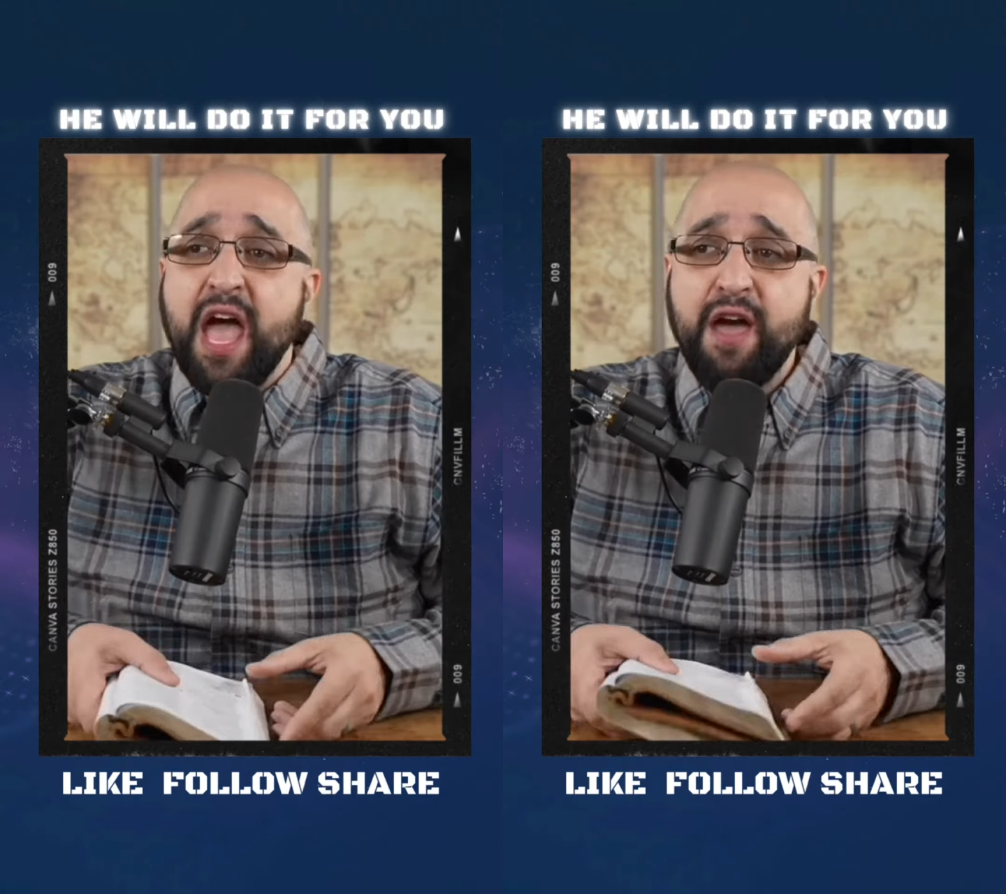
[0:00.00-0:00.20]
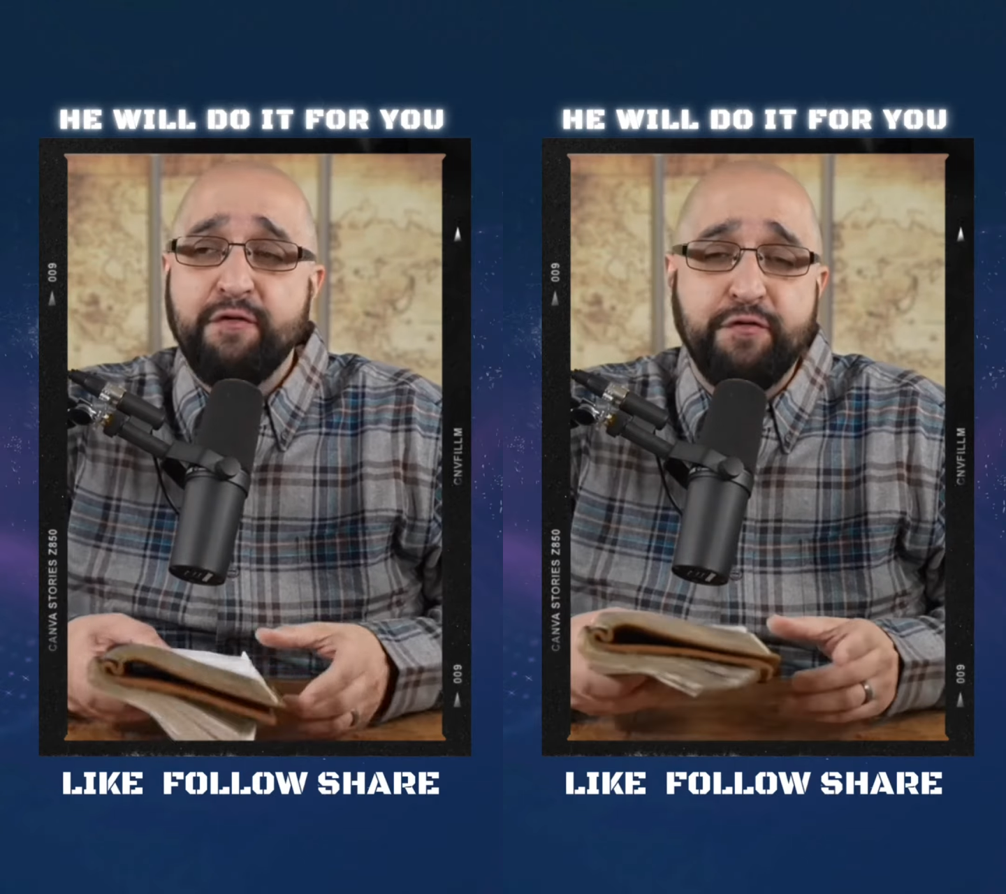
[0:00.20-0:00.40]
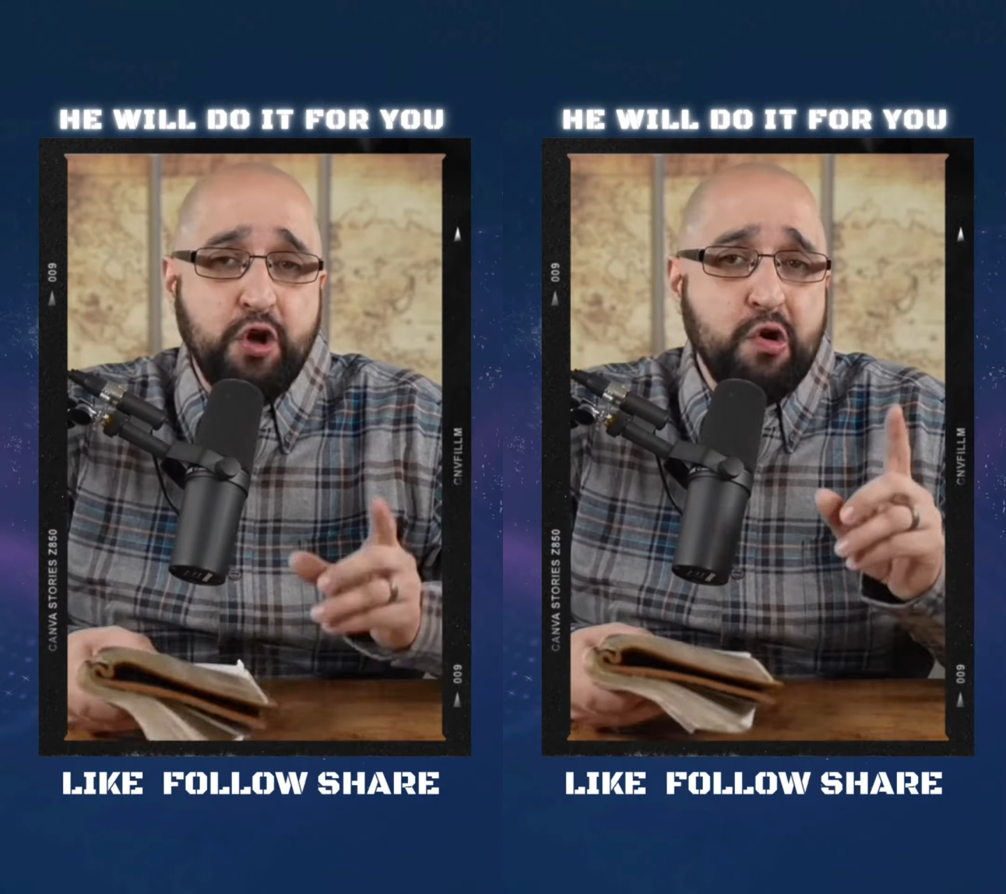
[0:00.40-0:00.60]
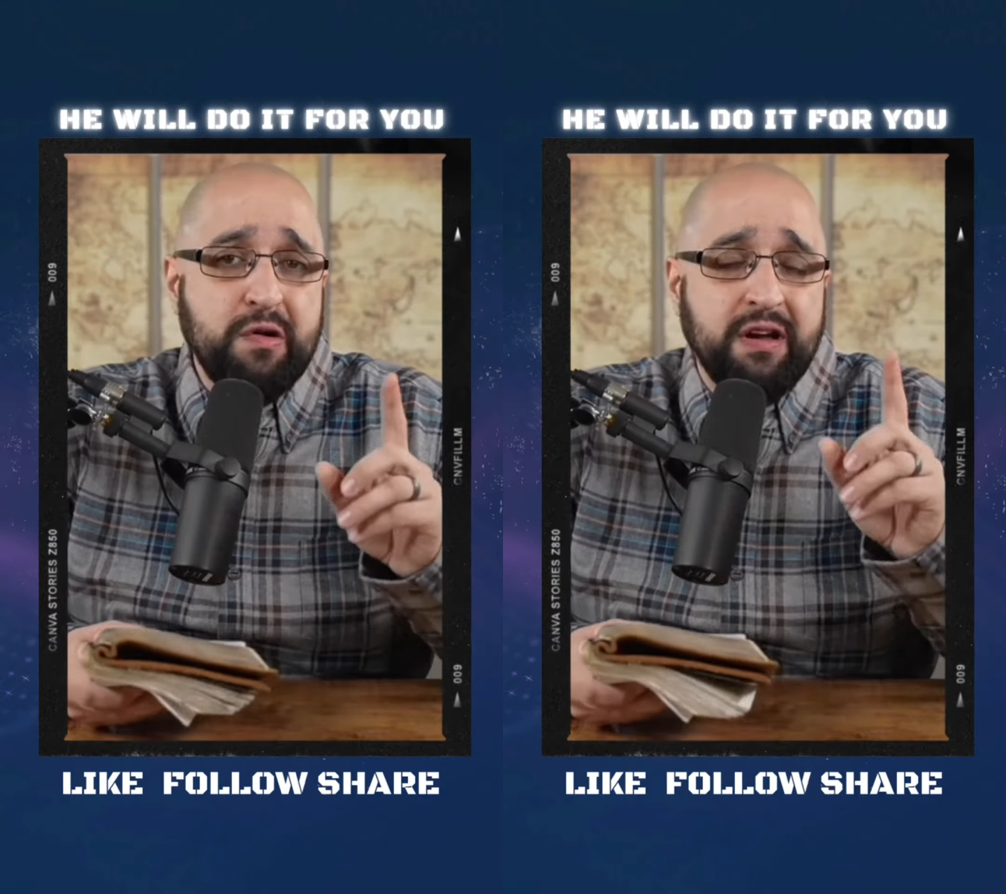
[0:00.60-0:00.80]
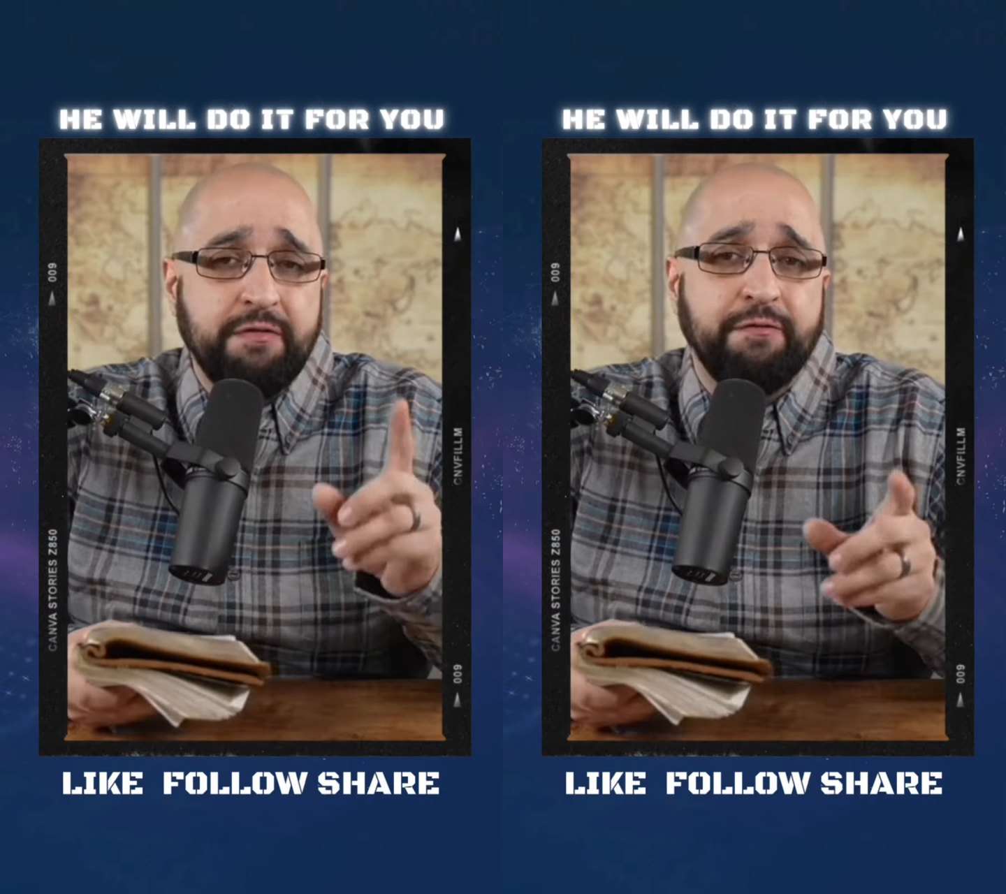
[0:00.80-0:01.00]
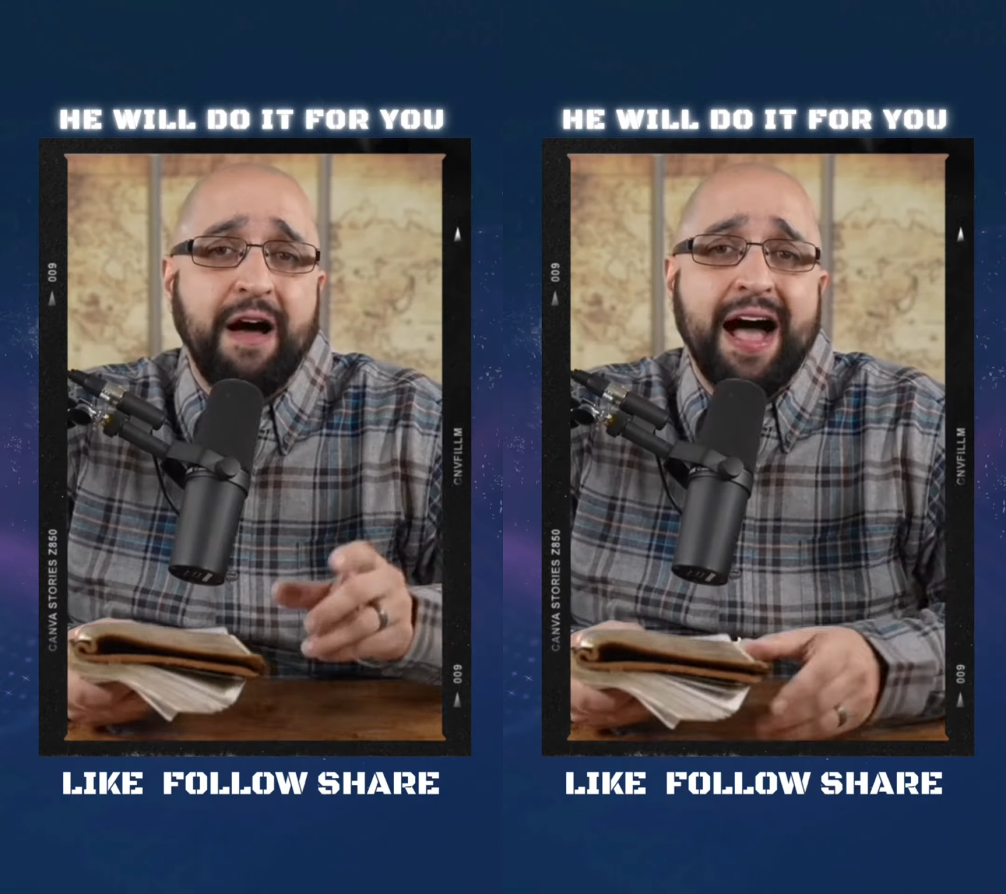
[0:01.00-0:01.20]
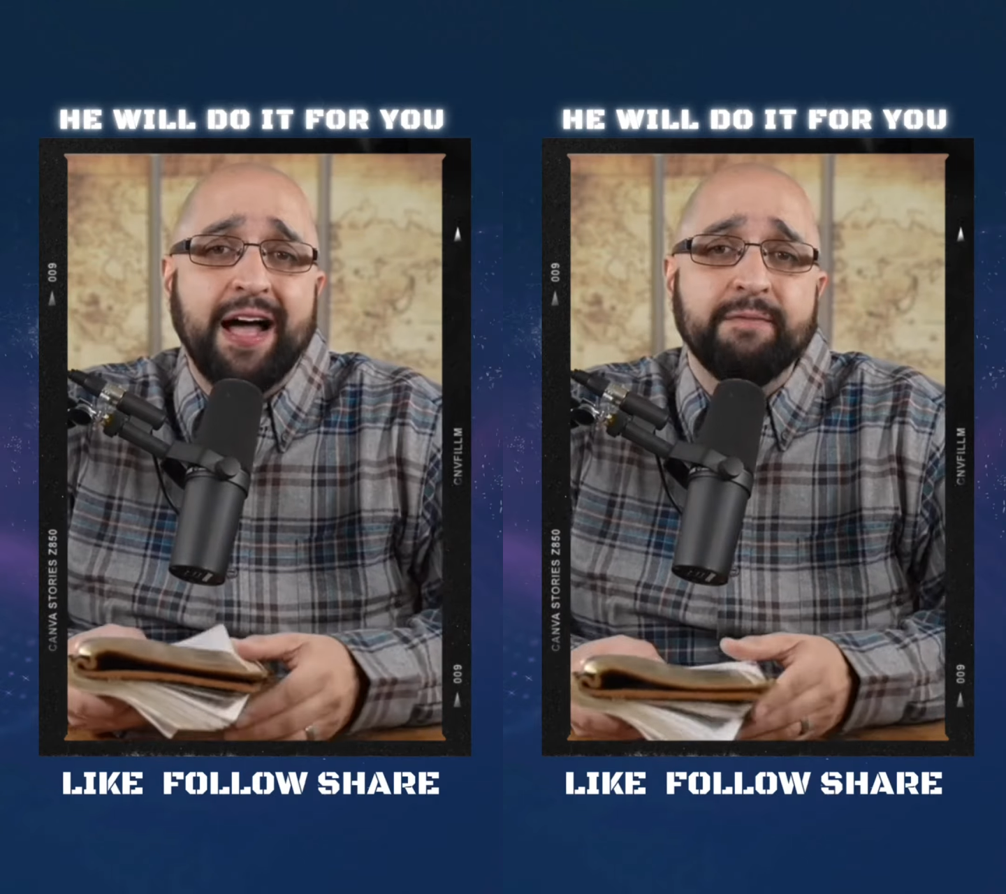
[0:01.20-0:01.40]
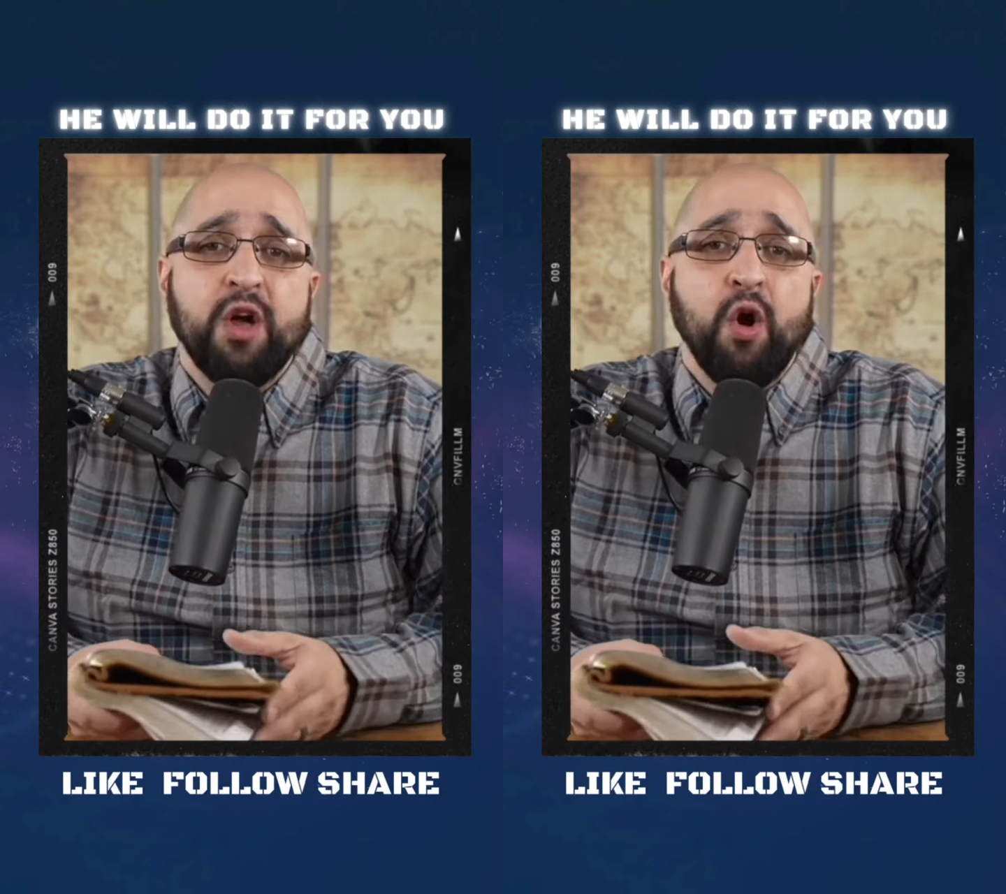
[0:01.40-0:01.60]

If you can find